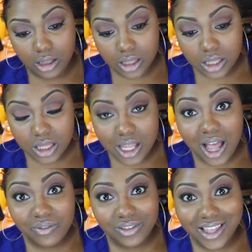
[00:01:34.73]

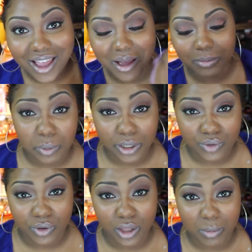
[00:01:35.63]
Love them. I
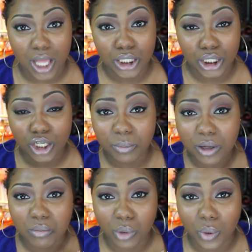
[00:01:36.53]
reach for them a little
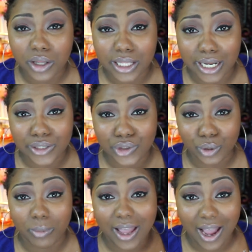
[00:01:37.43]
bit more than I
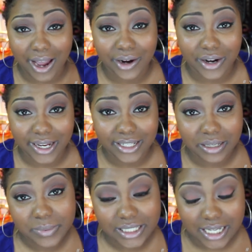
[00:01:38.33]
do my higher end
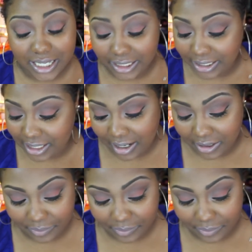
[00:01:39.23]
lipsticks.